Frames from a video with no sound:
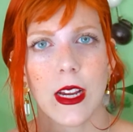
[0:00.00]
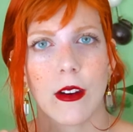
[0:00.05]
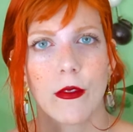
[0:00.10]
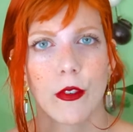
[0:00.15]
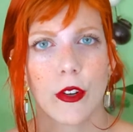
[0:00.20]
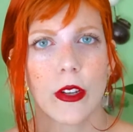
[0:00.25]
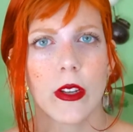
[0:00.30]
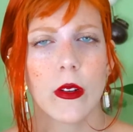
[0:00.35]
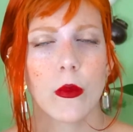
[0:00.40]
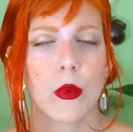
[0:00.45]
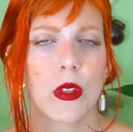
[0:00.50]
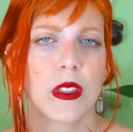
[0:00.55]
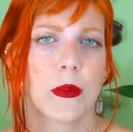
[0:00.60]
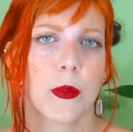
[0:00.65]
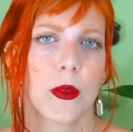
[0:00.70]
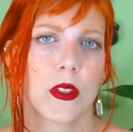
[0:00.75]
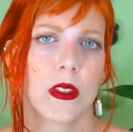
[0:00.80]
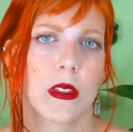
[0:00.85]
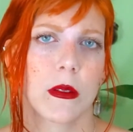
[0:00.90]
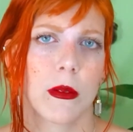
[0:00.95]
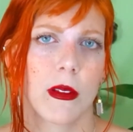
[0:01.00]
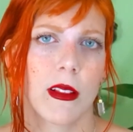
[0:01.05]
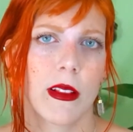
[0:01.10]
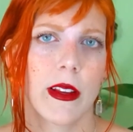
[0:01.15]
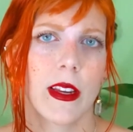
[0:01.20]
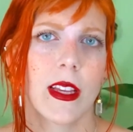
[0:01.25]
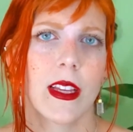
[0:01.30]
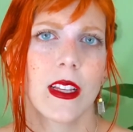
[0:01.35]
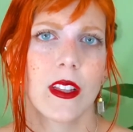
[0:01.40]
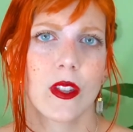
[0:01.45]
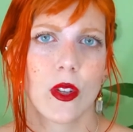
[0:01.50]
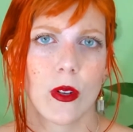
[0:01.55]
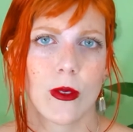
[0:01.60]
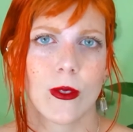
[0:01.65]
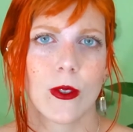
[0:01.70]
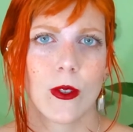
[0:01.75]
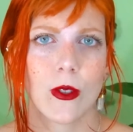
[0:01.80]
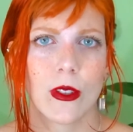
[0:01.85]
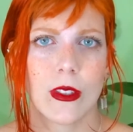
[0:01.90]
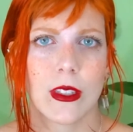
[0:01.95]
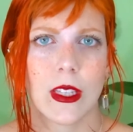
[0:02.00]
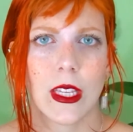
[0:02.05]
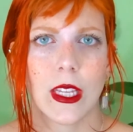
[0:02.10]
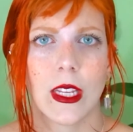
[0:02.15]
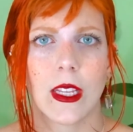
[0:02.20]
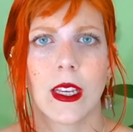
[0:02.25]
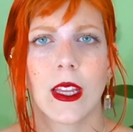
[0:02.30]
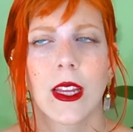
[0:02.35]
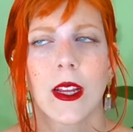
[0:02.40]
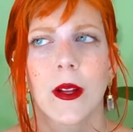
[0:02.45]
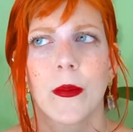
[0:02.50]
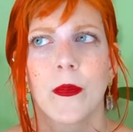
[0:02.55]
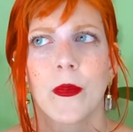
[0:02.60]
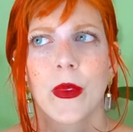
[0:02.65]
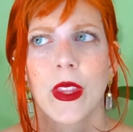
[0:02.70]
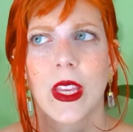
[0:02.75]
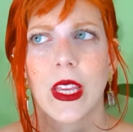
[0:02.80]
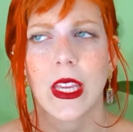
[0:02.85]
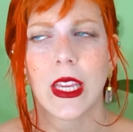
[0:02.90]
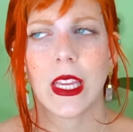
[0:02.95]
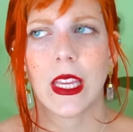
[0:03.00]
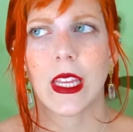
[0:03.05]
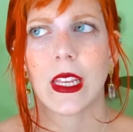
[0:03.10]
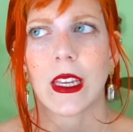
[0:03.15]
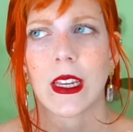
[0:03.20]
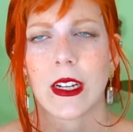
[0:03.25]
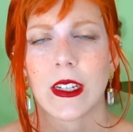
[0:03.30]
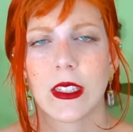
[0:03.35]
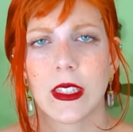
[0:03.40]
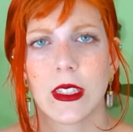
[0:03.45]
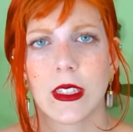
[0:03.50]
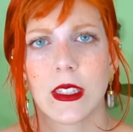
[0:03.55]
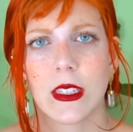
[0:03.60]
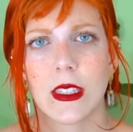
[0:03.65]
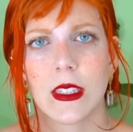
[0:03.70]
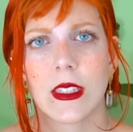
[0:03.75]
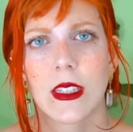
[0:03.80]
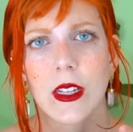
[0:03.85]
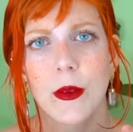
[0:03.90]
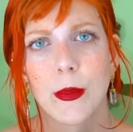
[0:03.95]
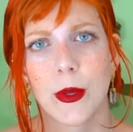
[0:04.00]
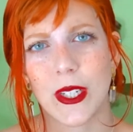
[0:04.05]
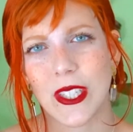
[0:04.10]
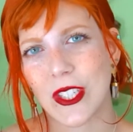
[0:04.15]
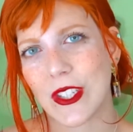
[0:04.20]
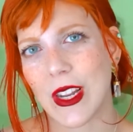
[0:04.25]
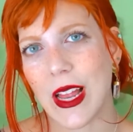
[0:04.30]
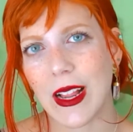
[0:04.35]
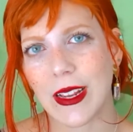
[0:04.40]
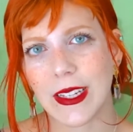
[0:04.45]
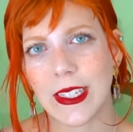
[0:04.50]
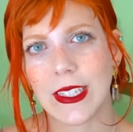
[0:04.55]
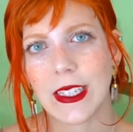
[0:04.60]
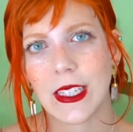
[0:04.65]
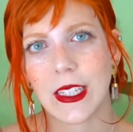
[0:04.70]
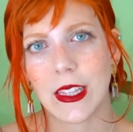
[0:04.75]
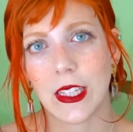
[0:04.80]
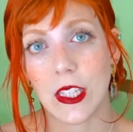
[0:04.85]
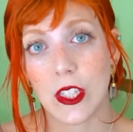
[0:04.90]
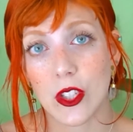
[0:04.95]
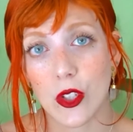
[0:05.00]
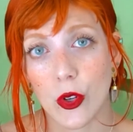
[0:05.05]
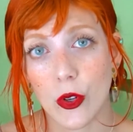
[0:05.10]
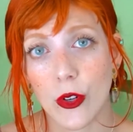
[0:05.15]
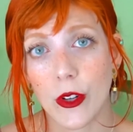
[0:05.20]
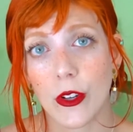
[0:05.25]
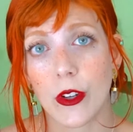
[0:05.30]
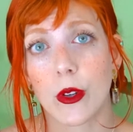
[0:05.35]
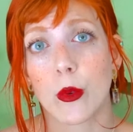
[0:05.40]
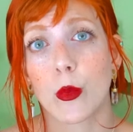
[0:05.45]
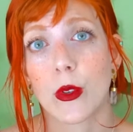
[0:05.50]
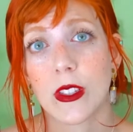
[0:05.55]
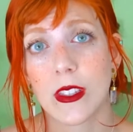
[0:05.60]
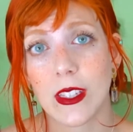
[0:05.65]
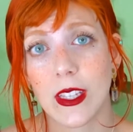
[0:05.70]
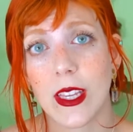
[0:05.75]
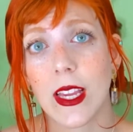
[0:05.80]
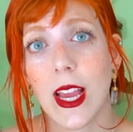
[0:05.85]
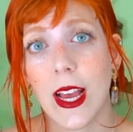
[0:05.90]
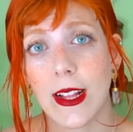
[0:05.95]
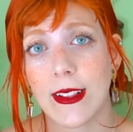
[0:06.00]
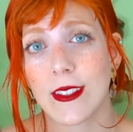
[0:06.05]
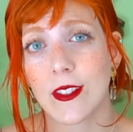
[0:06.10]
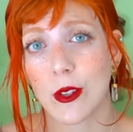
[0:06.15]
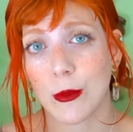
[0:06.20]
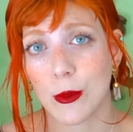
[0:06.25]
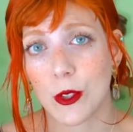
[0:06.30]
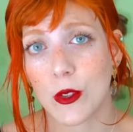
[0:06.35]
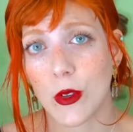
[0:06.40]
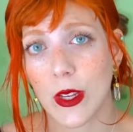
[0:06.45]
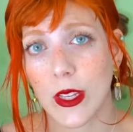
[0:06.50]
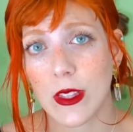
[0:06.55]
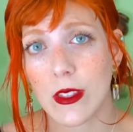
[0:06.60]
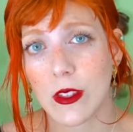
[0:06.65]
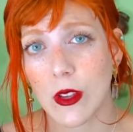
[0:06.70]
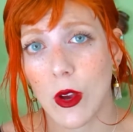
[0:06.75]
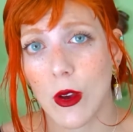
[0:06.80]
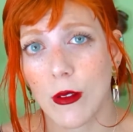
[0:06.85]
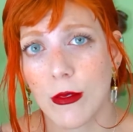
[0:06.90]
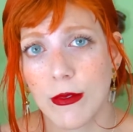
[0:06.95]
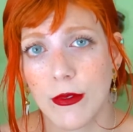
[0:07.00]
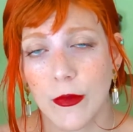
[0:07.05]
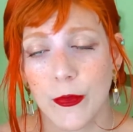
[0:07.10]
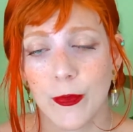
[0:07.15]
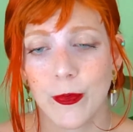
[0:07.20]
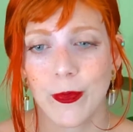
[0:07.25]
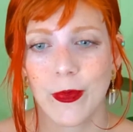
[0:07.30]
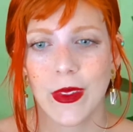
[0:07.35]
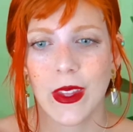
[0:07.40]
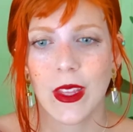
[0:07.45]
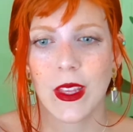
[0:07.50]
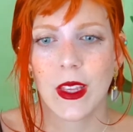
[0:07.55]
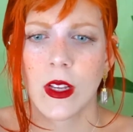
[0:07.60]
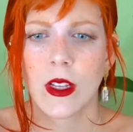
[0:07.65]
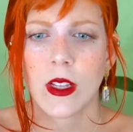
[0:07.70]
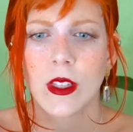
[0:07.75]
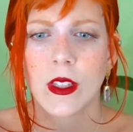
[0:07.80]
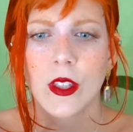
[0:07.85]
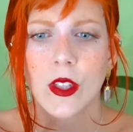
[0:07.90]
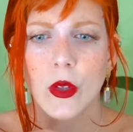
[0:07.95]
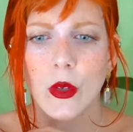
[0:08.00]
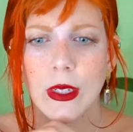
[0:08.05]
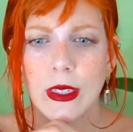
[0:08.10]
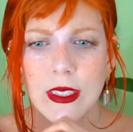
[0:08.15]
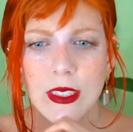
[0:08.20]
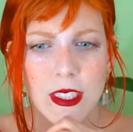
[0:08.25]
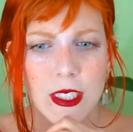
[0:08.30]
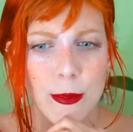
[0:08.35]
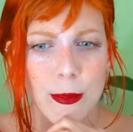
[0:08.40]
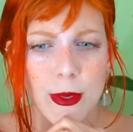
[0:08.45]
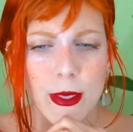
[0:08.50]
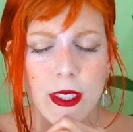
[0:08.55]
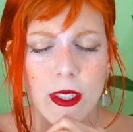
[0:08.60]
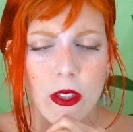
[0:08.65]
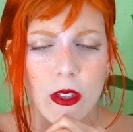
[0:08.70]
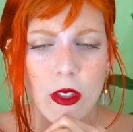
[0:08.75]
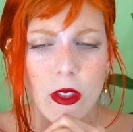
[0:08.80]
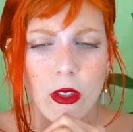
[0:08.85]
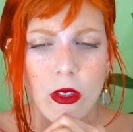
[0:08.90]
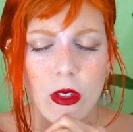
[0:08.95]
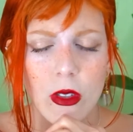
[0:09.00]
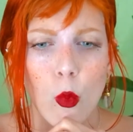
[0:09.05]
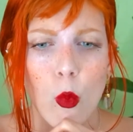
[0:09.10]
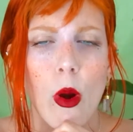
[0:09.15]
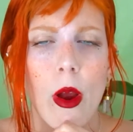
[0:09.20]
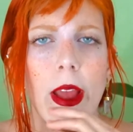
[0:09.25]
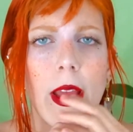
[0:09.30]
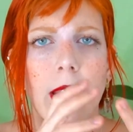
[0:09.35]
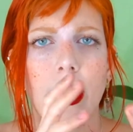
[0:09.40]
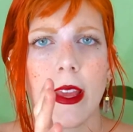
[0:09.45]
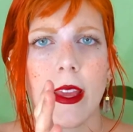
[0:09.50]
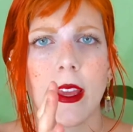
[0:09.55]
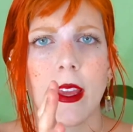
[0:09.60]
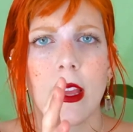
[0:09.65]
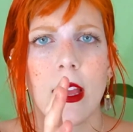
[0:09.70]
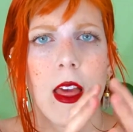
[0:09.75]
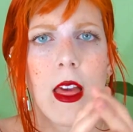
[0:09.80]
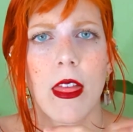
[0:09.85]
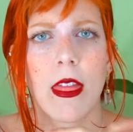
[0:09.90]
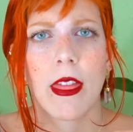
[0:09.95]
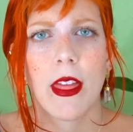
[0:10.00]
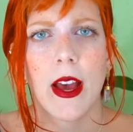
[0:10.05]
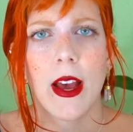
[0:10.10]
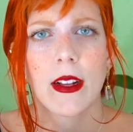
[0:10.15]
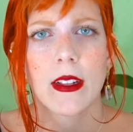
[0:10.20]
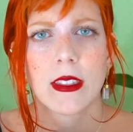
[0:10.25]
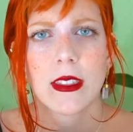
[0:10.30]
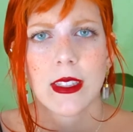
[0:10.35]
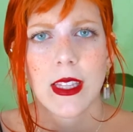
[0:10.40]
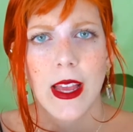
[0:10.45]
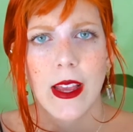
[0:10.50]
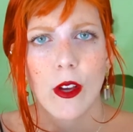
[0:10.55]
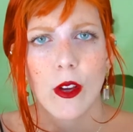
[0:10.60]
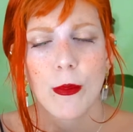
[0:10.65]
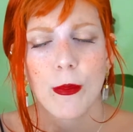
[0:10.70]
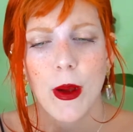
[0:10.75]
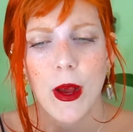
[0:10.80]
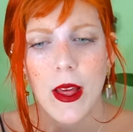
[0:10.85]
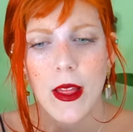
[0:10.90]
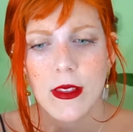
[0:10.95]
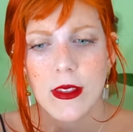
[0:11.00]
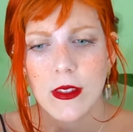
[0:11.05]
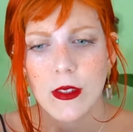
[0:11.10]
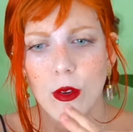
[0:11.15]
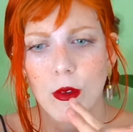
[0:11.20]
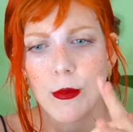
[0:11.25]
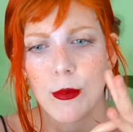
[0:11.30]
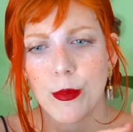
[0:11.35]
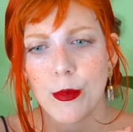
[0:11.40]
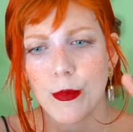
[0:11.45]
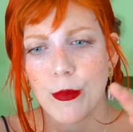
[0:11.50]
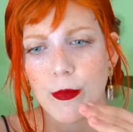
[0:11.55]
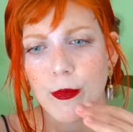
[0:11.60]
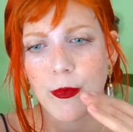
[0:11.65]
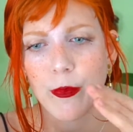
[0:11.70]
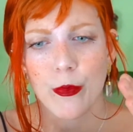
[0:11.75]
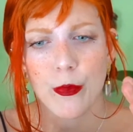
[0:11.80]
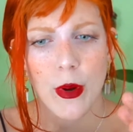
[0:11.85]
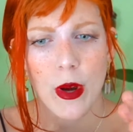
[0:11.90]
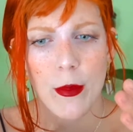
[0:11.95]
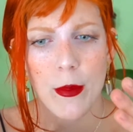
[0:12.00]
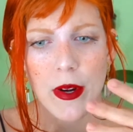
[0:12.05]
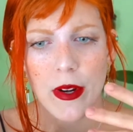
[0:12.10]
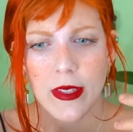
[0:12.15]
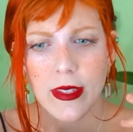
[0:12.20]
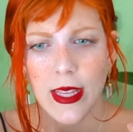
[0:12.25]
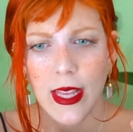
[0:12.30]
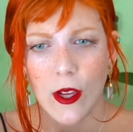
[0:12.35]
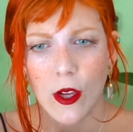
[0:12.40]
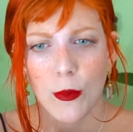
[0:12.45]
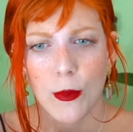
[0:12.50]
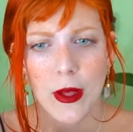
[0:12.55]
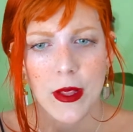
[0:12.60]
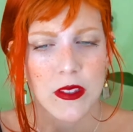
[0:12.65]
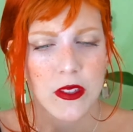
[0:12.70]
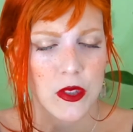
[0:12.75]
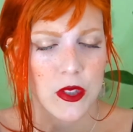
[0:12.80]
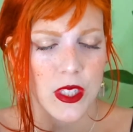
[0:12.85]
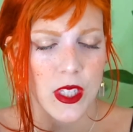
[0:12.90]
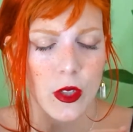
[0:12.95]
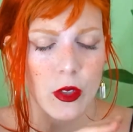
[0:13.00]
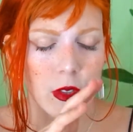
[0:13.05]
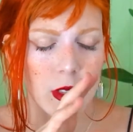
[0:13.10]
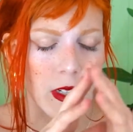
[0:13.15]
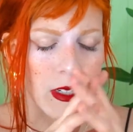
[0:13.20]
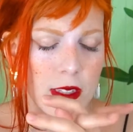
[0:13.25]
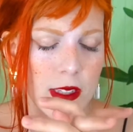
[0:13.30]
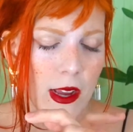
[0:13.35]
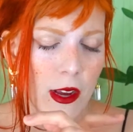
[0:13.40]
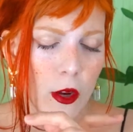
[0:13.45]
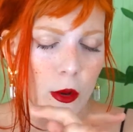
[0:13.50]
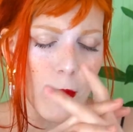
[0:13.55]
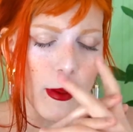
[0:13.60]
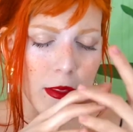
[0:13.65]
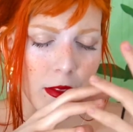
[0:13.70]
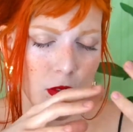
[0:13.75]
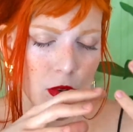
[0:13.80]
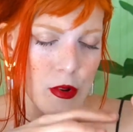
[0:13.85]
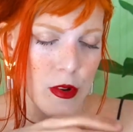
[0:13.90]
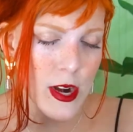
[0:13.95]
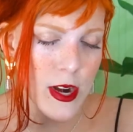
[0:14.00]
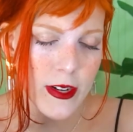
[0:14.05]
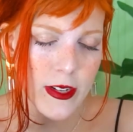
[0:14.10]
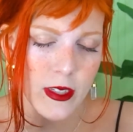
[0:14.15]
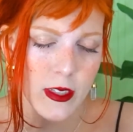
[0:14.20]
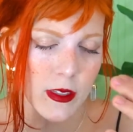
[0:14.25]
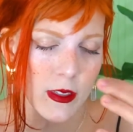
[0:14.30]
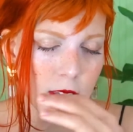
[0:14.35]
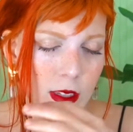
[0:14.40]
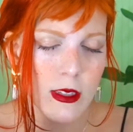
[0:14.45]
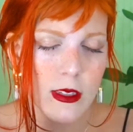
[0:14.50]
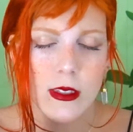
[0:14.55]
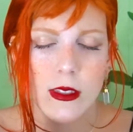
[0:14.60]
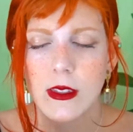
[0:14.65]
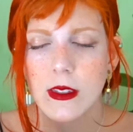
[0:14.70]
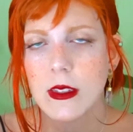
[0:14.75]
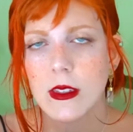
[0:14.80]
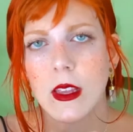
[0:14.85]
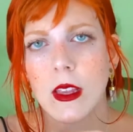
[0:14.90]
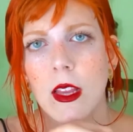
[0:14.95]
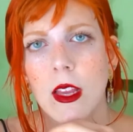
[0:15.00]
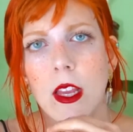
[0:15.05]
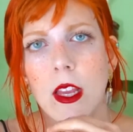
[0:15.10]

avoiding responsibility, it's also seen in narcissistic personality disorder, which he had some traits of. So a typical way that psychopaths, so primary psychopaths or secondary psychopaths or narcissists,